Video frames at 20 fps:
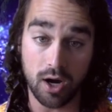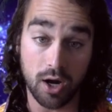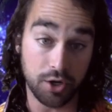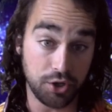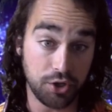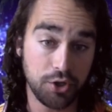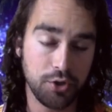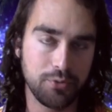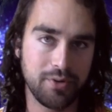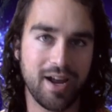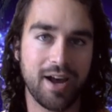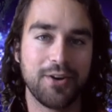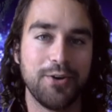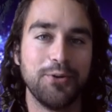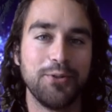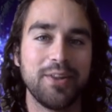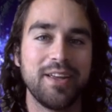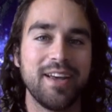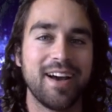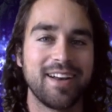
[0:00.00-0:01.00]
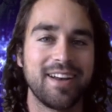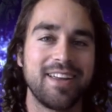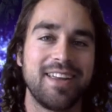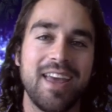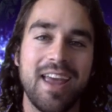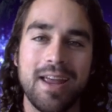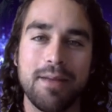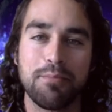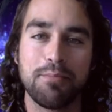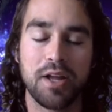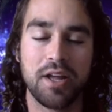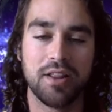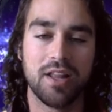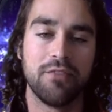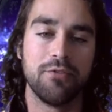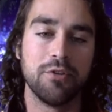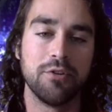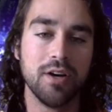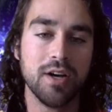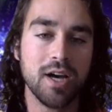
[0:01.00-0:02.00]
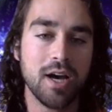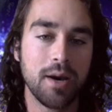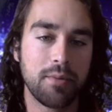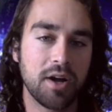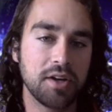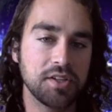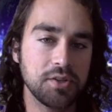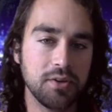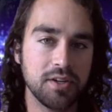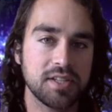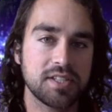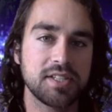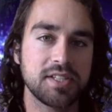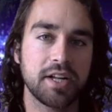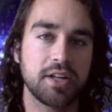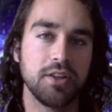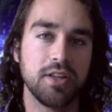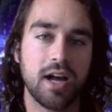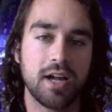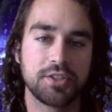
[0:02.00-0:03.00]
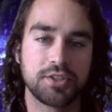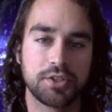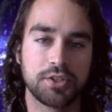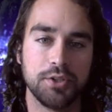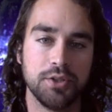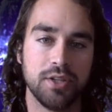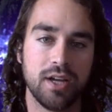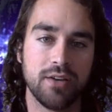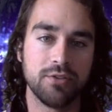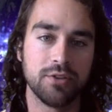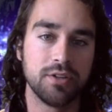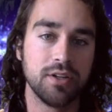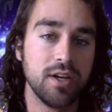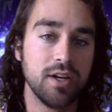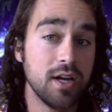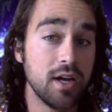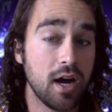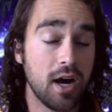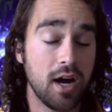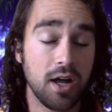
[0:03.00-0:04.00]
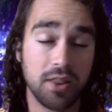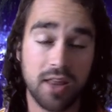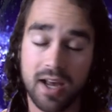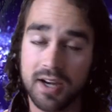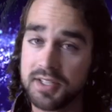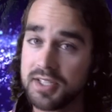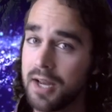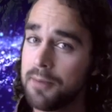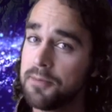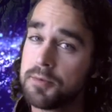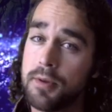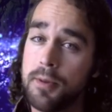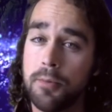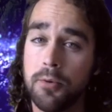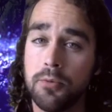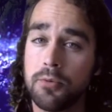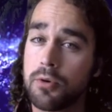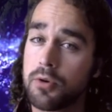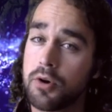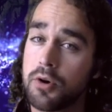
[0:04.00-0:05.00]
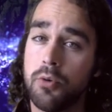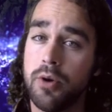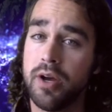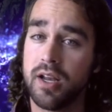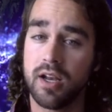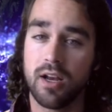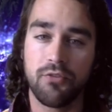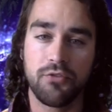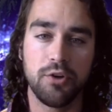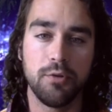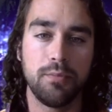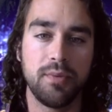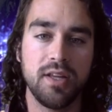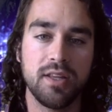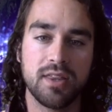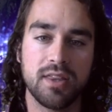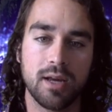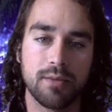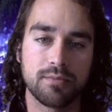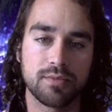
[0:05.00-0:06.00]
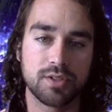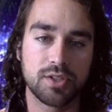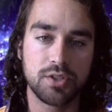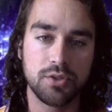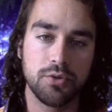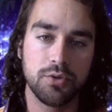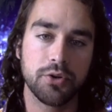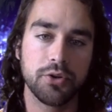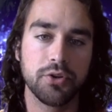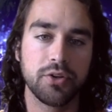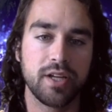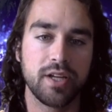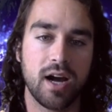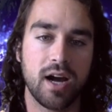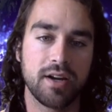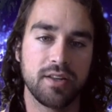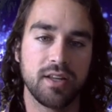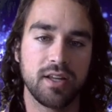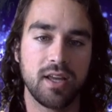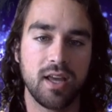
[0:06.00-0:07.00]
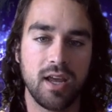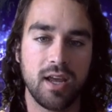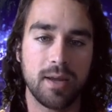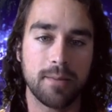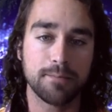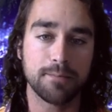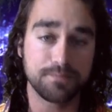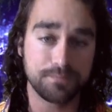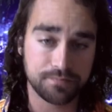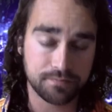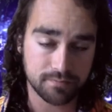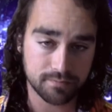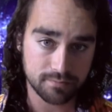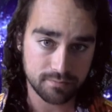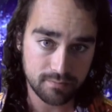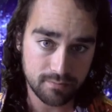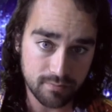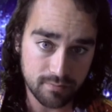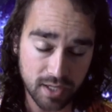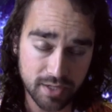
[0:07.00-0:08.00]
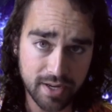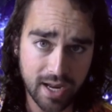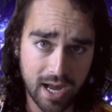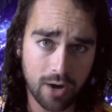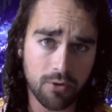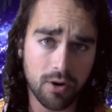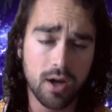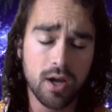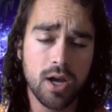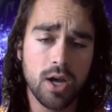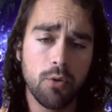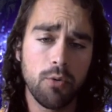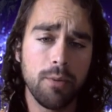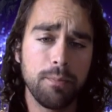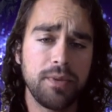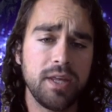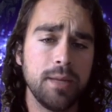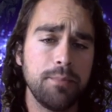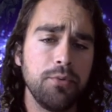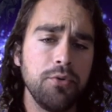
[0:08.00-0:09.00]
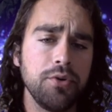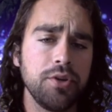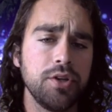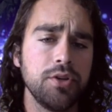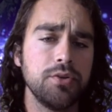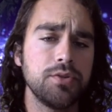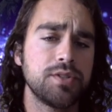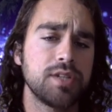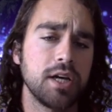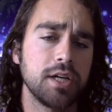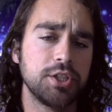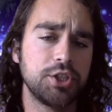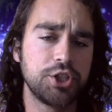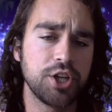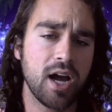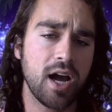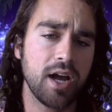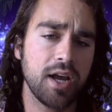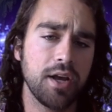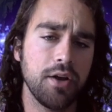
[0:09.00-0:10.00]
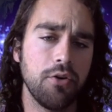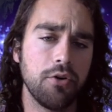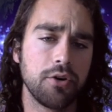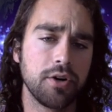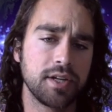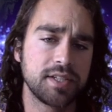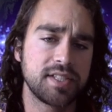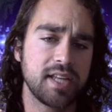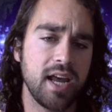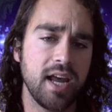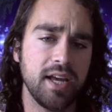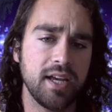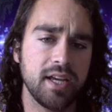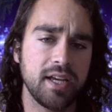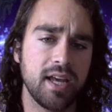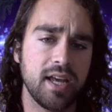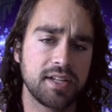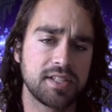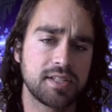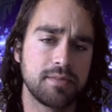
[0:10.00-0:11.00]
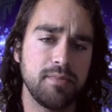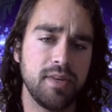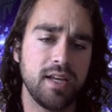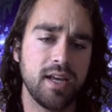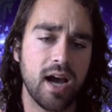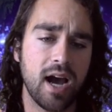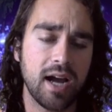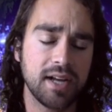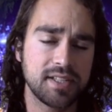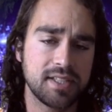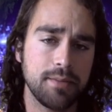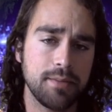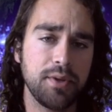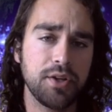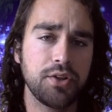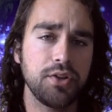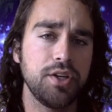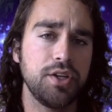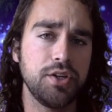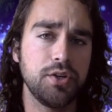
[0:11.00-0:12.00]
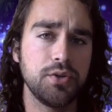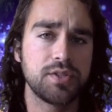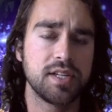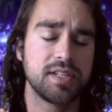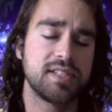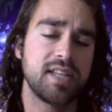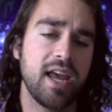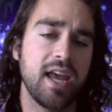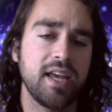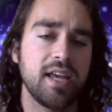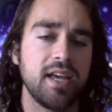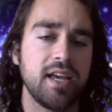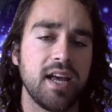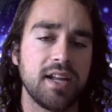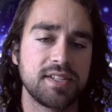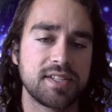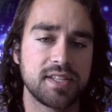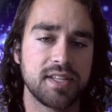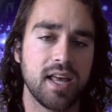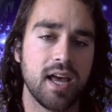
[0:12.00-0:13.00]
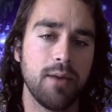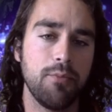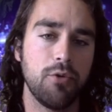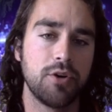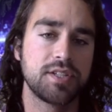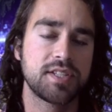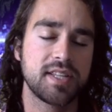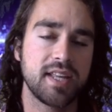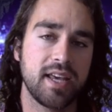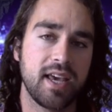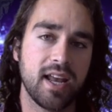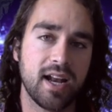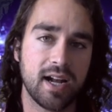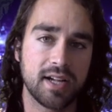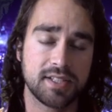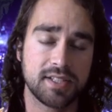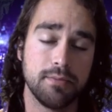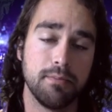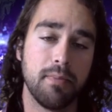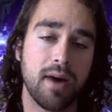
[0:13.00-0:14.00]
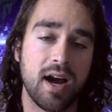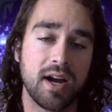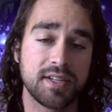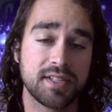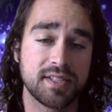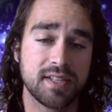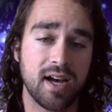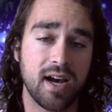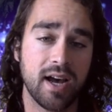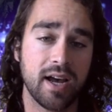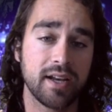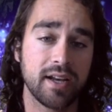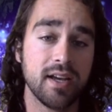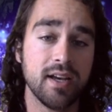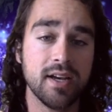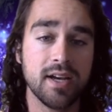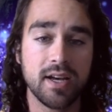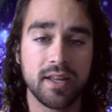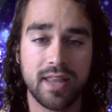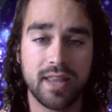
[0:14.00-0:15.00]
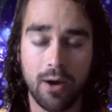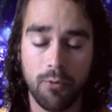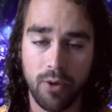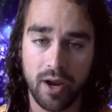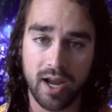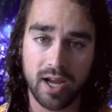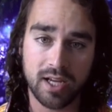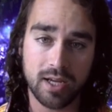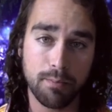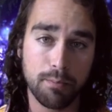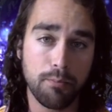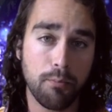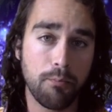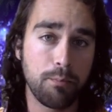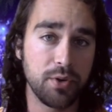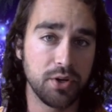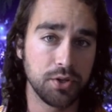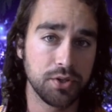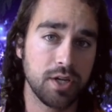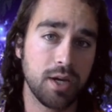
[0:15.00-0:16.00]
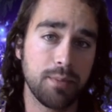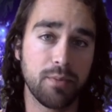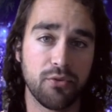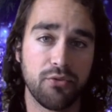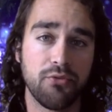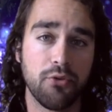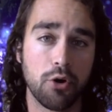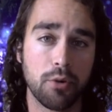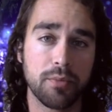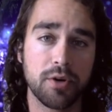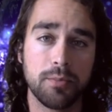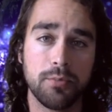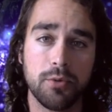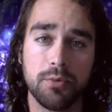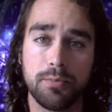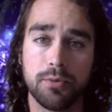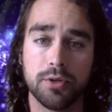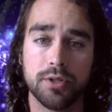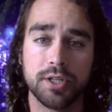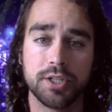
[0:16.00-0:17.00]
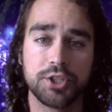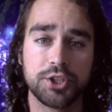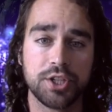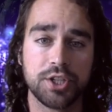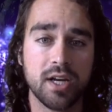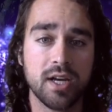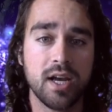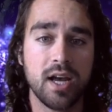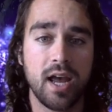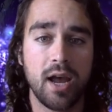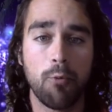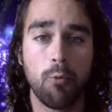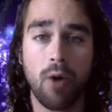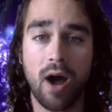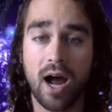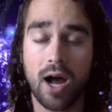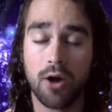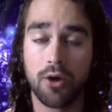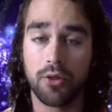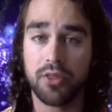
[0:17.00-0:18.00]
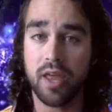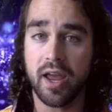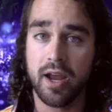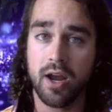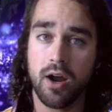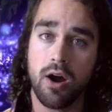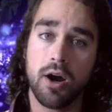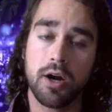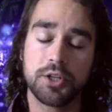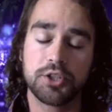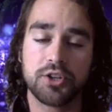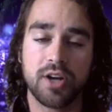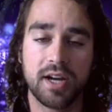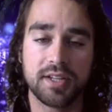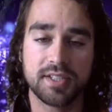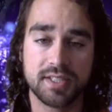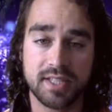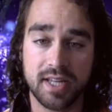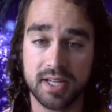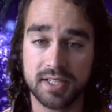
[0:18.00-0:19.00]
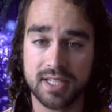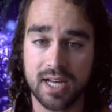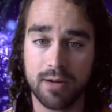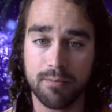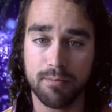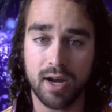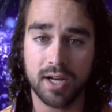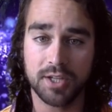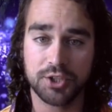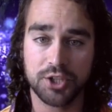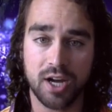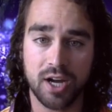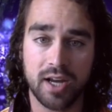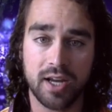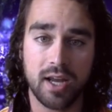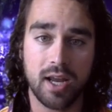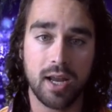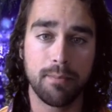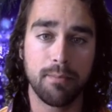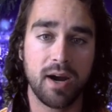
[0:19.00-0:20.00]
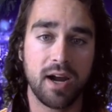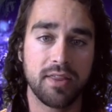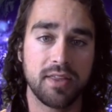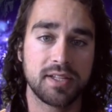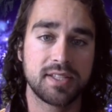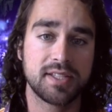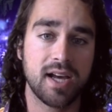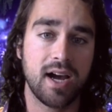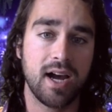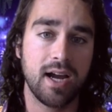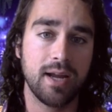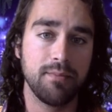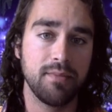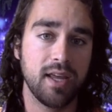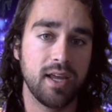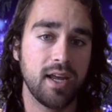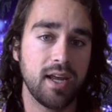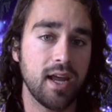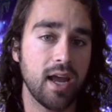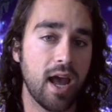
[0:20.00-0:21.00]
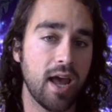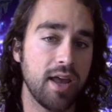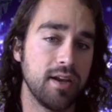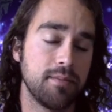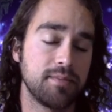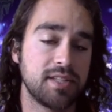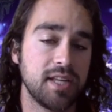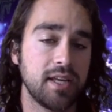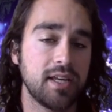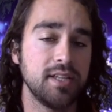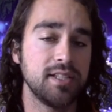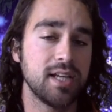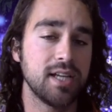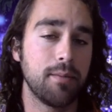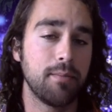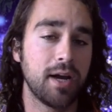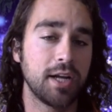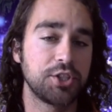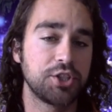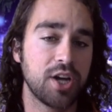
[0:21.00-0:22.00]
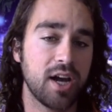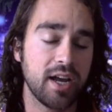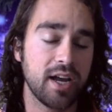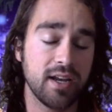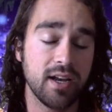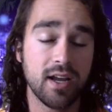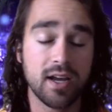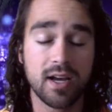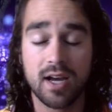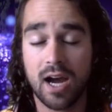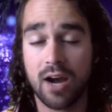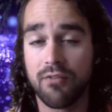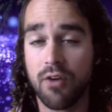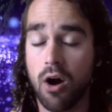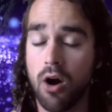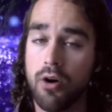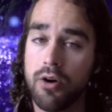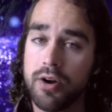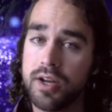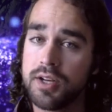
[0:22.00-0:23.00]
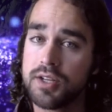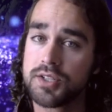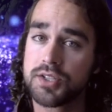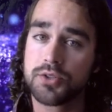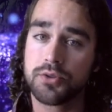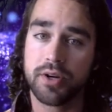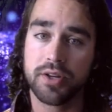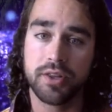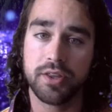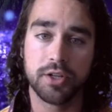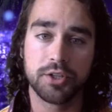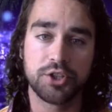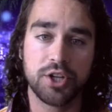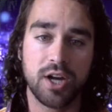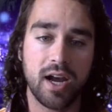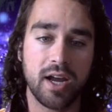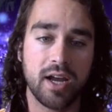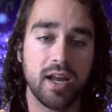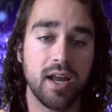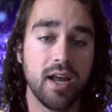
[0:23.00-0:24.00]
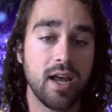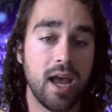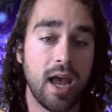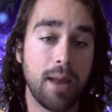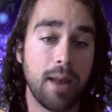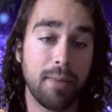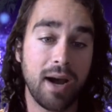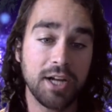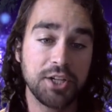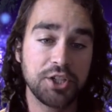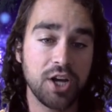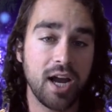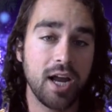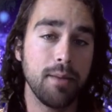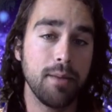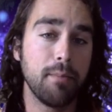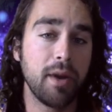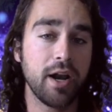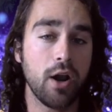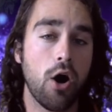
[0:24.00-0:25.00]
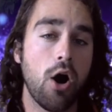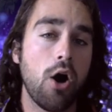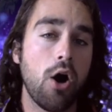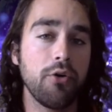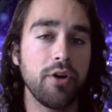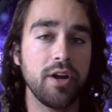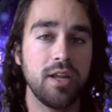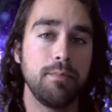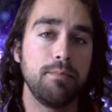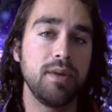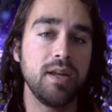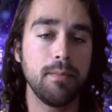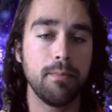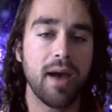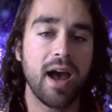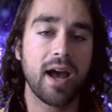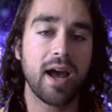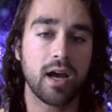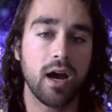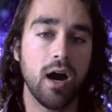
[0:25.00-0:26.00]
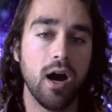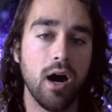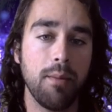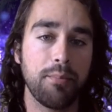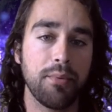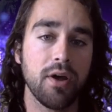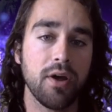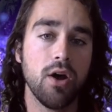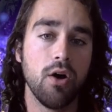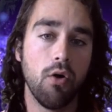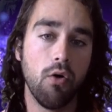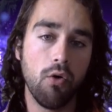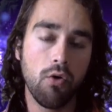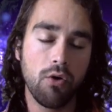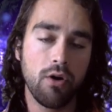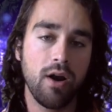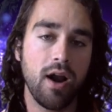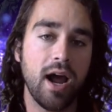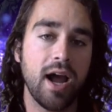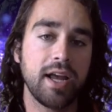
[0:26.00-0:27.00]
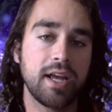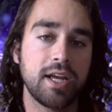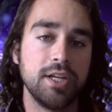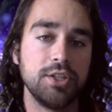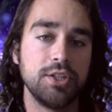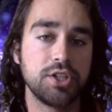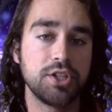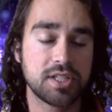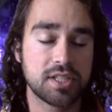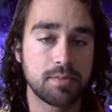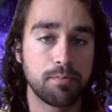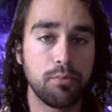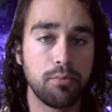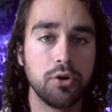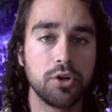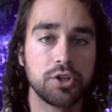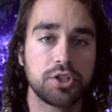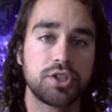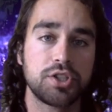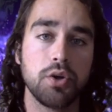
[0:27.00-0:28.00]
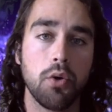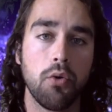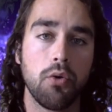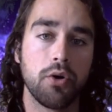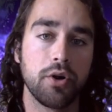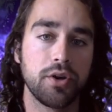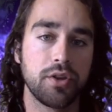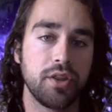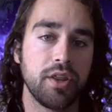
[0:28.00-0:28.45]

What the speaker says: you, not only on a gameplay level, but also on a psychological level. A lot of times people will quit if you beat them too early on in the game. Now, when people use a giant or a tank against me, I typically use a tank against them once they get onto my side. That way I can build up a formidable push while they are trying to take down my giant, and by the time they end up taking down my giant, I've already destroyed their giant, and my giant might already be back up, or I can just push toward